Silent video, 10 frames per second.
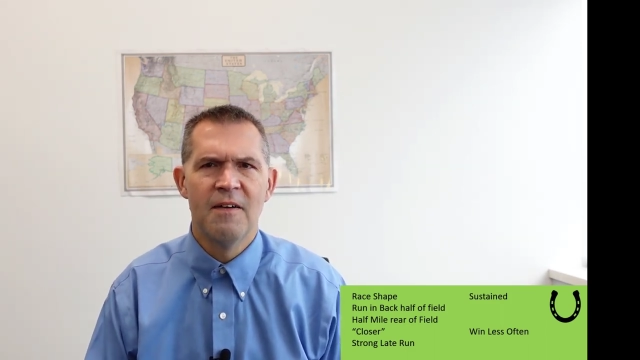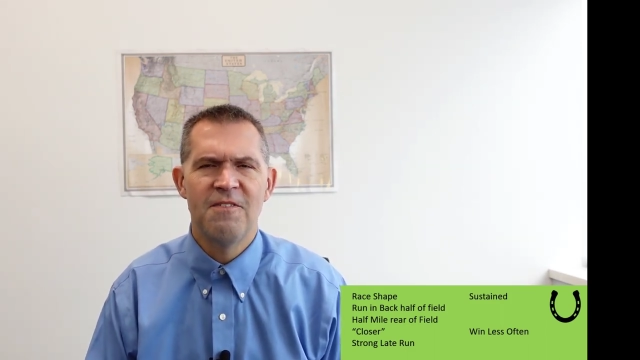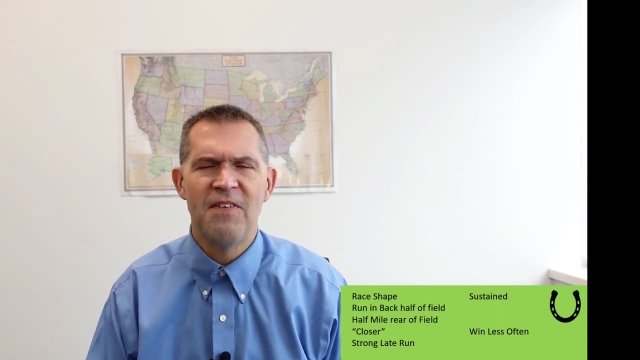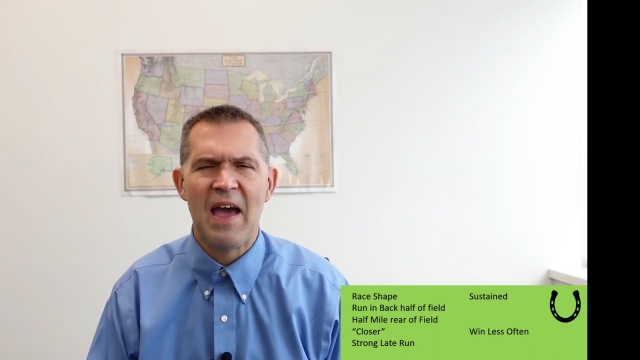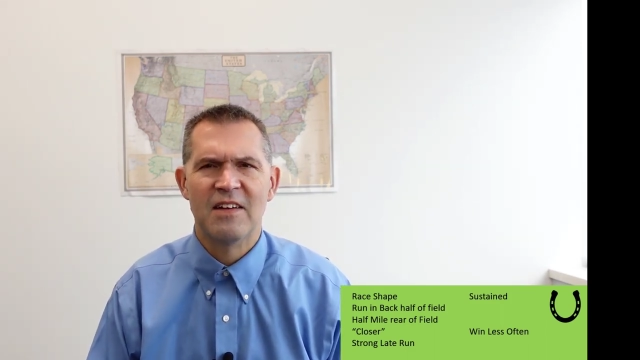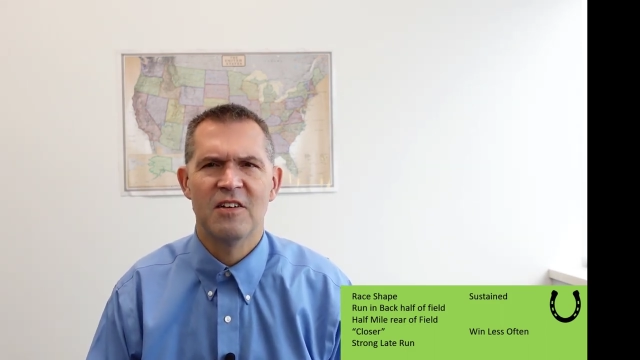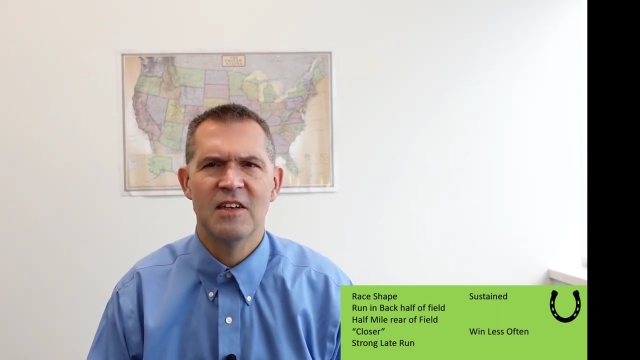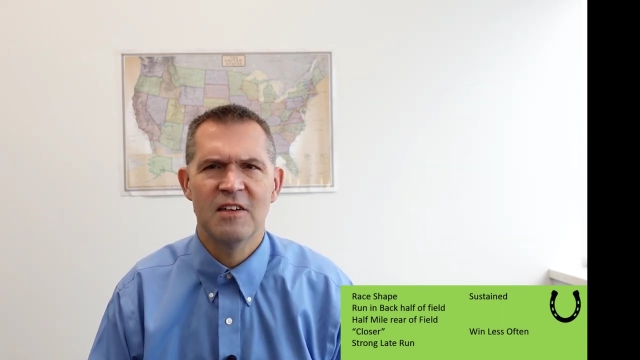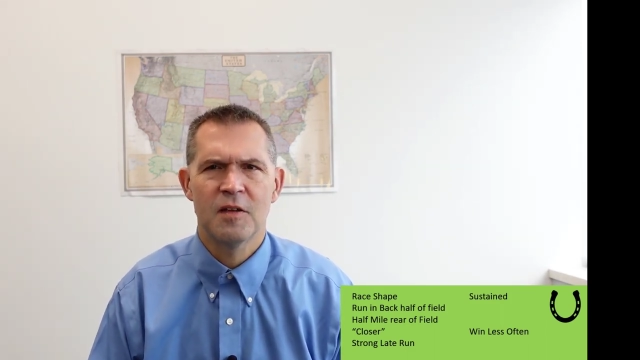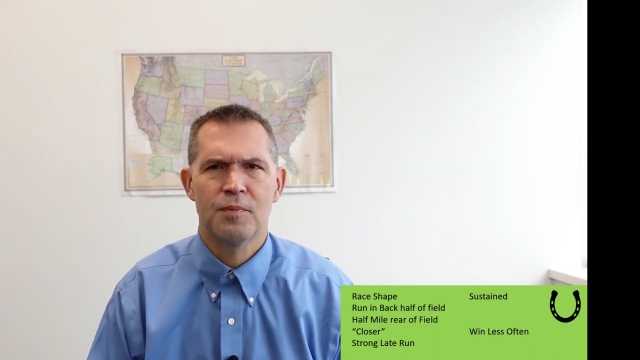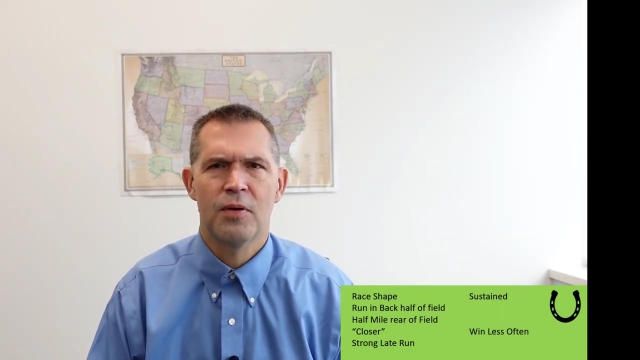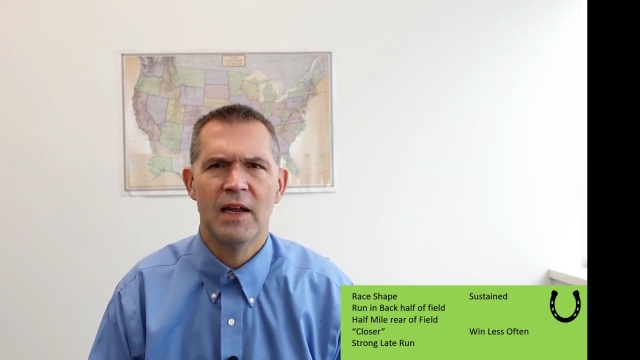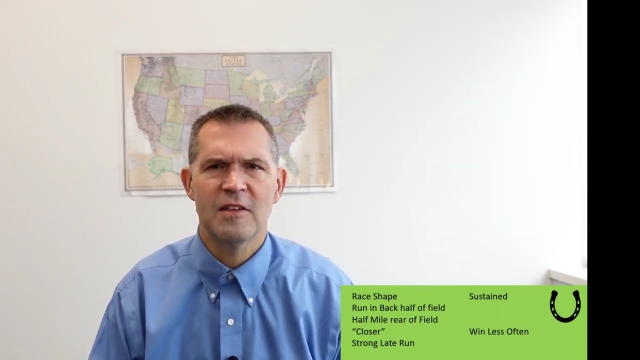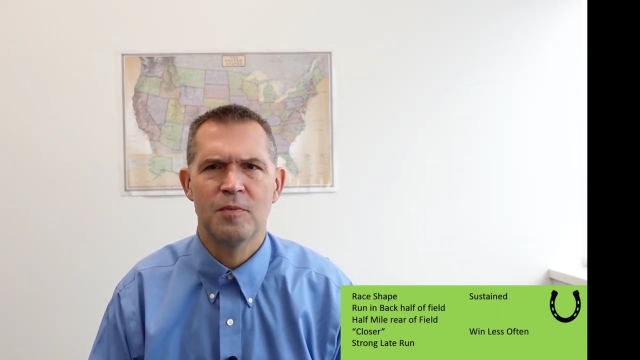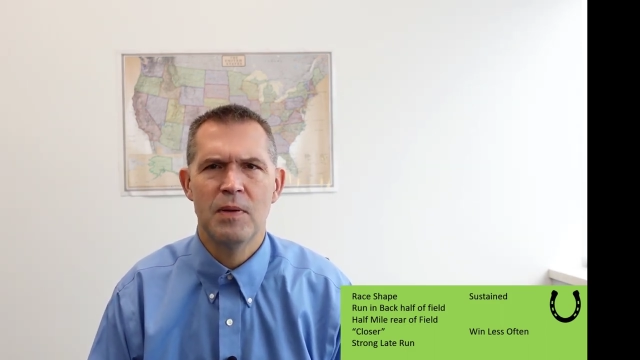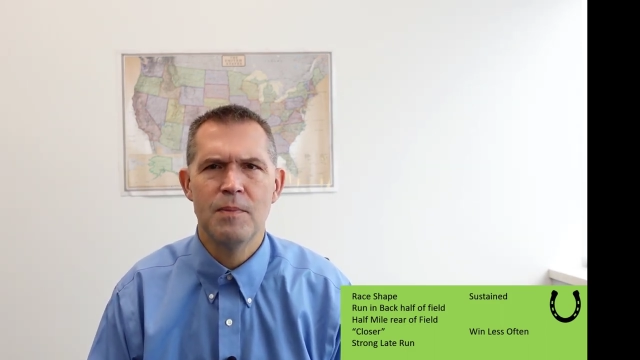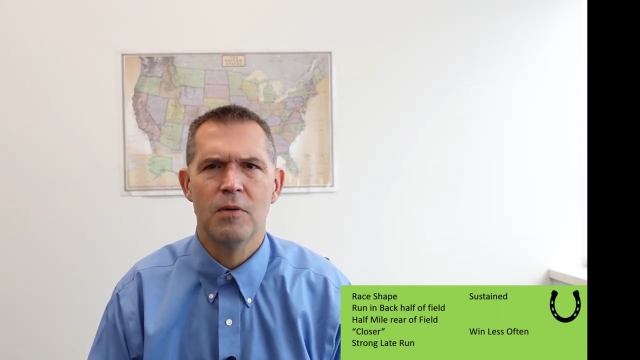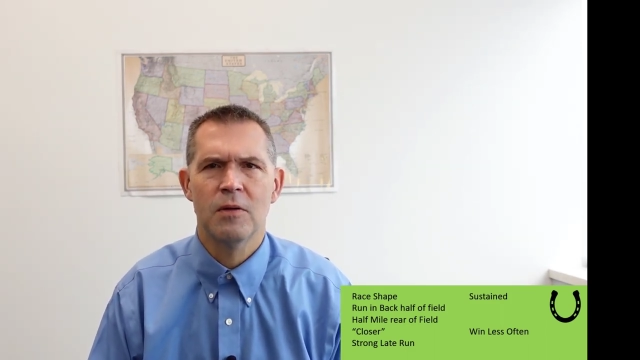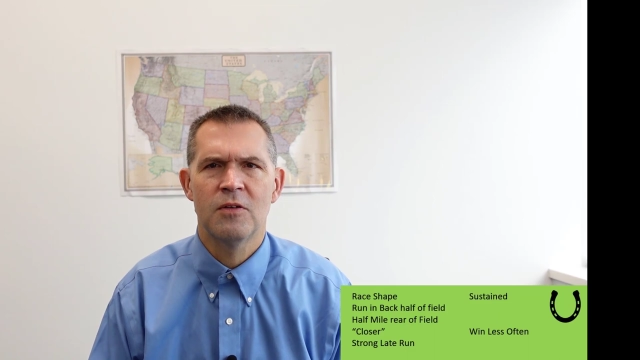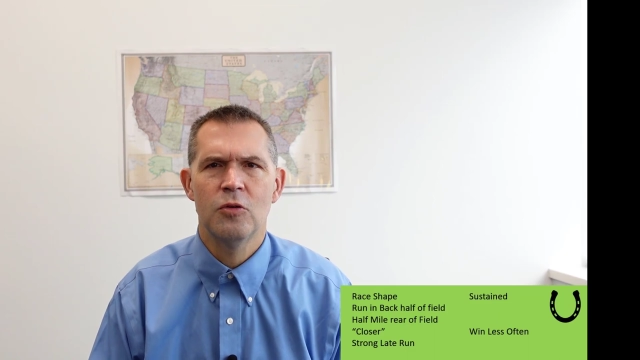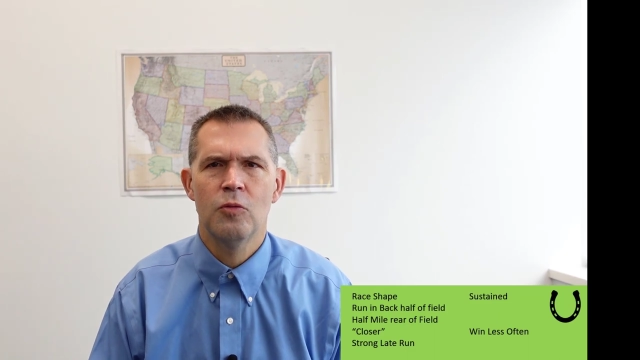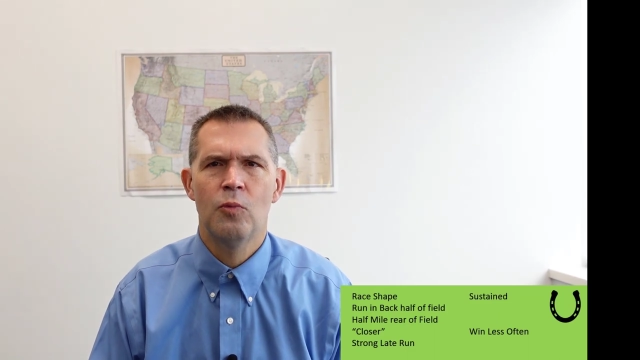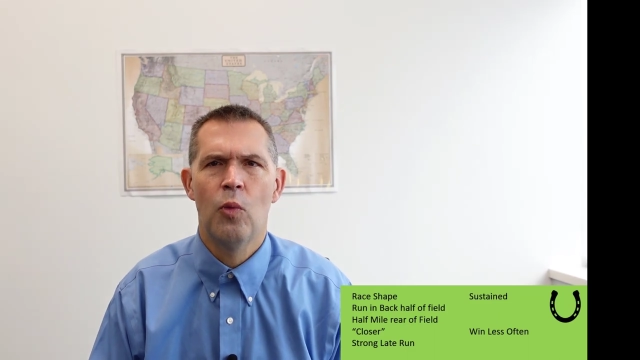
factored into the price. People do